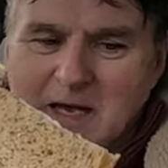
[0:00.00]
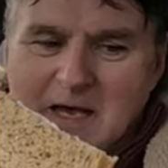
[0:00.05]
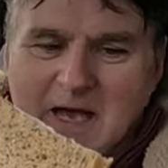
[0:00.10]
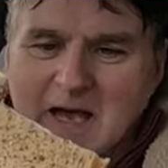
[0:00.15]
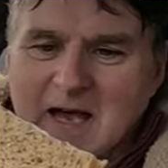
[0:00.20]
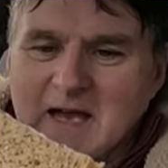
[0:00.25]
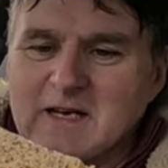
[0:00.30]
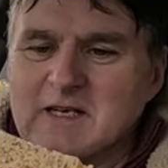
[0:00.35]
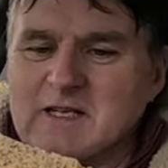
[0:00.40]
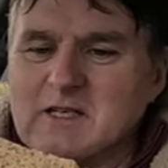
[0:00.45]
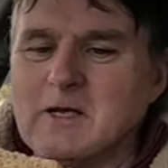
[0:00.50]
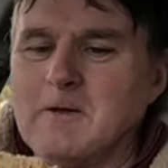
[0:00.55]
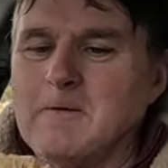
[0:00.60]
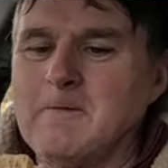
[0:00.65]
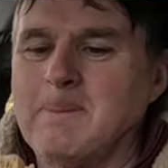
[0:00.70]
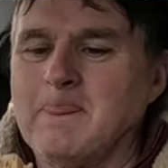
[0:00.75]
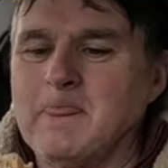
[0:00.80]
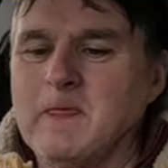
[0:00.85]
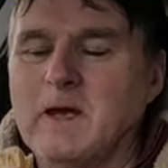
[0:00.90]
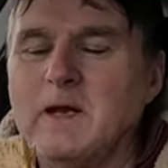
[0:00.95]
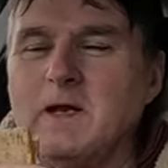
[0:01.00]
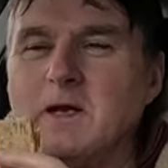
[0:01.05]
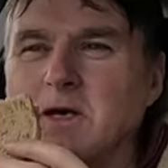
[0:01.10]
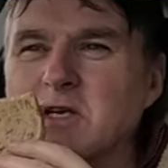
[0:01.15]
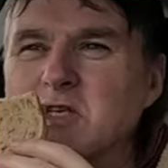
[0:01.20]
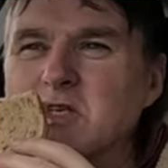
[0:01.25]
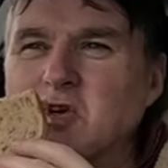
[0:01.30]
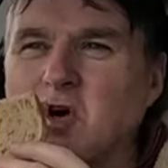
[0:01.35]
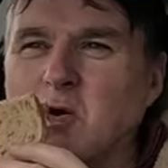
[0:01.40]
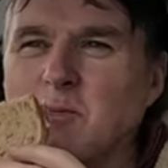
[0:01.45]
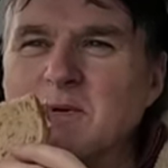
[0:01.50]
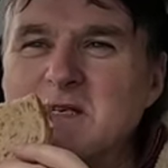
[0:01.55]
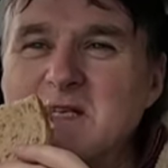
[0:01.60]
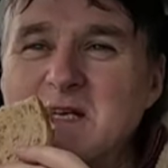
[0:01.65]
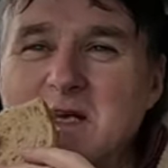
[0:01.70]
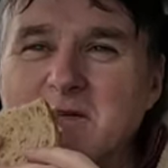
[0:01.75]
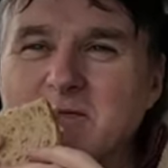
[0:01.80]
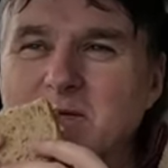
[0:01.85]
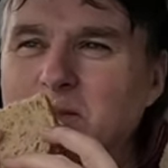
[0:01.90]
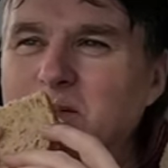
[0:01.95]
And a nice cup of
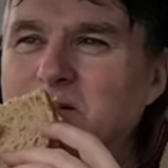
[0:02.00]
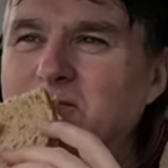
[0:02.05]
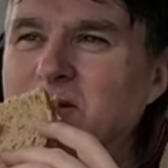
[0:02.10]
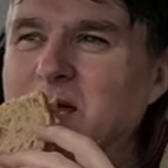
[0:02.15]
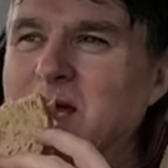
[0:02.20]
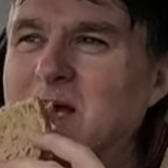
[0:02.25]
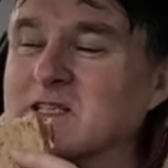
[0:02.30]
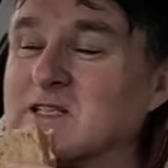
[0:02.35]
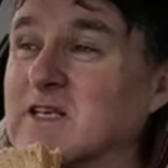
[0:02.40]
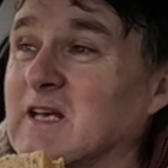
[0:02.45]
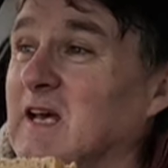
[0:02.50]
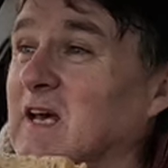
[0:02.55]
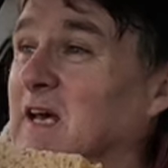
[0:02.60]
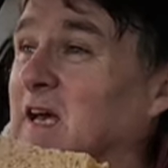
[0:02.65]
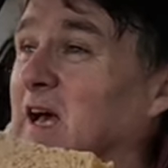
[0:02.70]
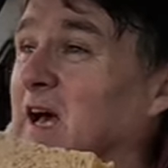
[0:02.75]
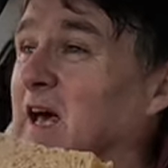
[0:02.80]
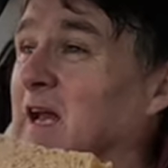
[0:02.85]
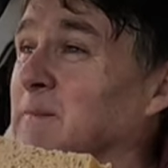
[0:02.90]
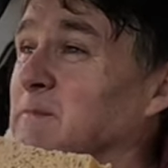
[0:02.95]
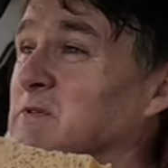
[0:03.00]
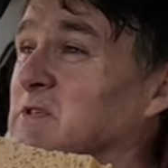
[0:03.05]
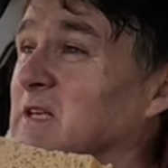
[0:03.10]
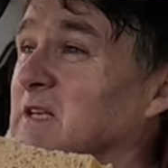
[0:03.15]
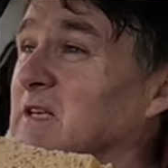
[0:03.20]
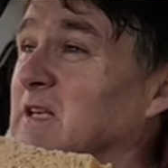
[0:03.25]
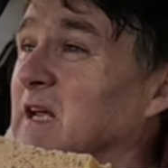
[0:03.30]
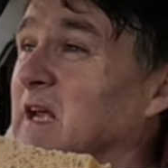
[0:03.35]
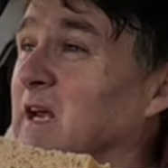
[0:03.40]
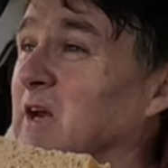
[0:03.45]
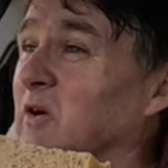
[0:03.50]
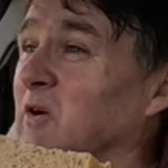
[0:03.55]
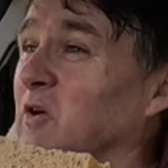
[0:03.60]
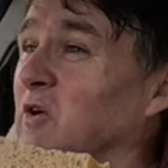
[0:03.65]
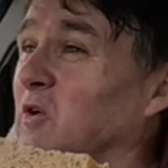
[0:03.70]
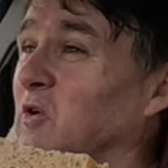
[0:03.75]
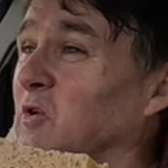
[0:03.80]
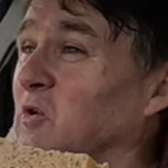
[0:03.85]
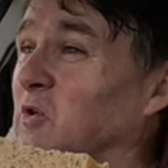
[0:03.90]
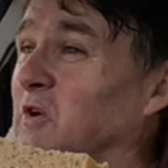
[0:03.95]
tea from my flask. And I'm sitting here
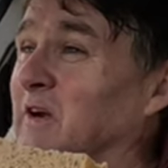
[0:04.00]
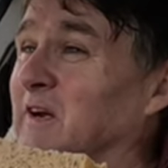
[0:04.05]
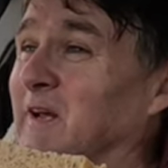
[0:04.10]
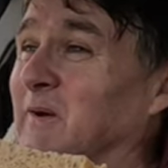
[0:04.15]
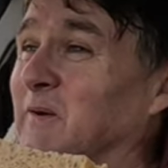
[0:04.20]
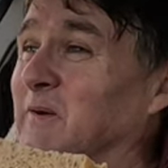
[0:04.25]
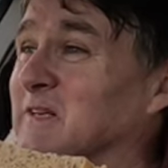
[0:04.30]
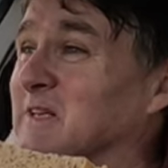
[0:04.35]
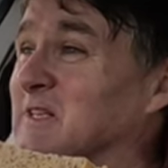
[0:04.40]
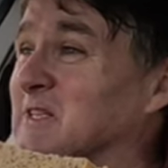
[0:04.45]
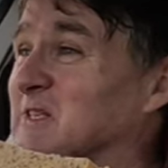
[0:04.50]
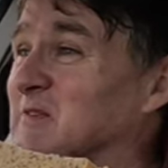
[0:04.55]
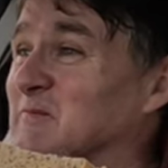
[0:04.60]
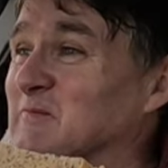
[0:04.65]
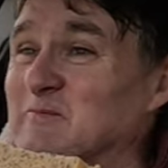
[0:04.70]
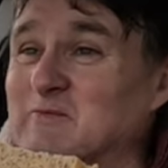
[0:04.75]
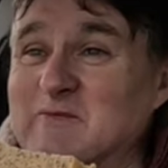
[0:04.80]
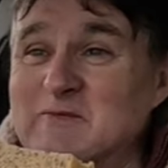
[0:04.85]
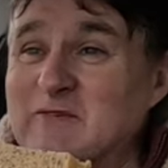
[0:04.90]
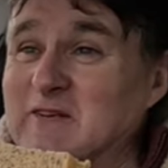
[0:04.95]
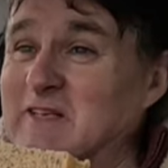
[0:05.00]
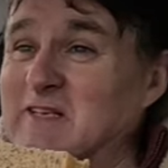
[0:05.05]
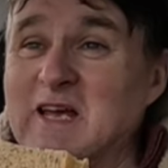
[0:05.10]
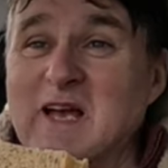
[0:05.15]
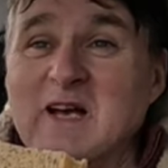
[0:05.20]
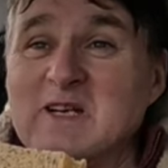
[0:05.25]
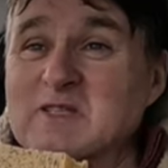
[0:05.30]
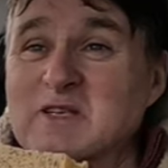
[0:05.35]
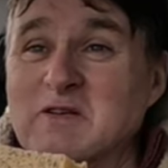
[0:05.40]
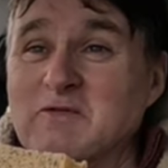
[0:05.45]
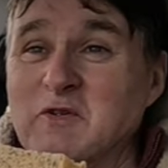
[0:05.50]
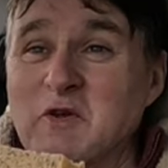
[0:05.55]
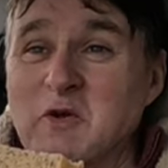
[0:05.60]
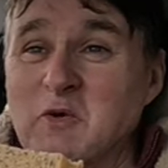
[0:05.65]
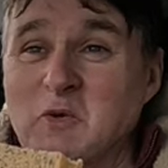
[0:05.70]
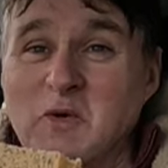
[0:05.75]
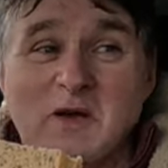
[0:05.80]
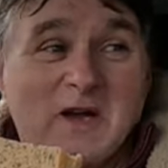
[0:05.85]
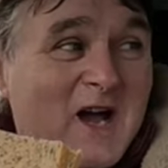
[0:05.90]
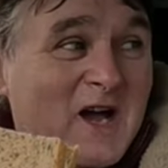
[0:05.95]
looking out at this fantastic
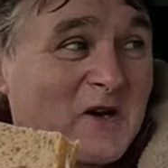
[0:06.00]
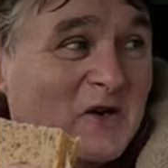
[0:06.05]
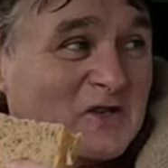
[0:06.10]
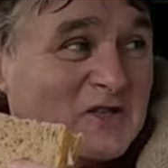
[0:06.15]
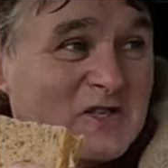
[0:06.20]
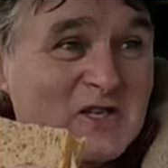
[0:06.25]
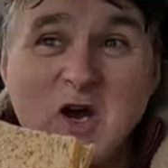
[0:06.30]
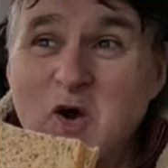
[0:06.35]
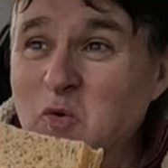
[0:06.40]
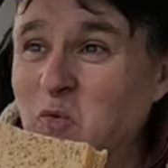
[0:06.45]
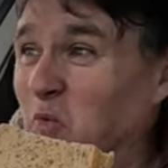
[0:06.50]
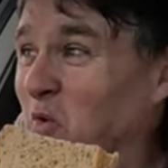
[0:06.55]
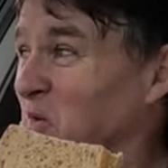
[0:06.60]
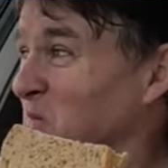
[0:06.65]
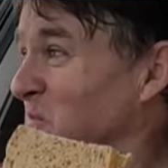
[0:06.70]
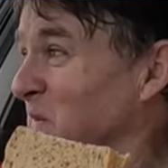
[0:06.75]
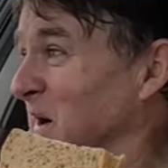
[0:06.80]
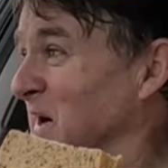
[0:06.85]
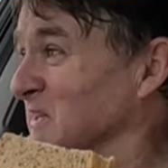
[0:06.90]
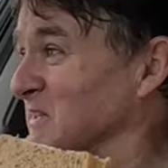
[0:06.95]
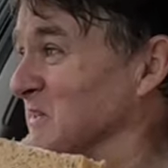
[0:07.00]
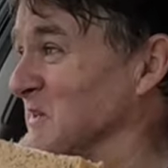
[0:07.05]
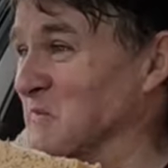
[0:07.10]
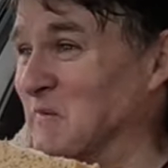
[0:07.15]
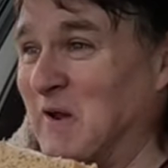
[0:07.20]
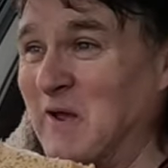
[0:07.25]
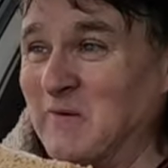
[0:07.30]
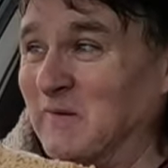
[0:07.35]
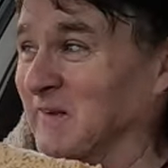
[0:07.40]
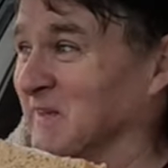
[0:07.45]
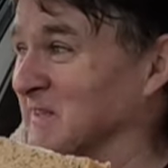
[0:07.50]
view. And there's not one person around.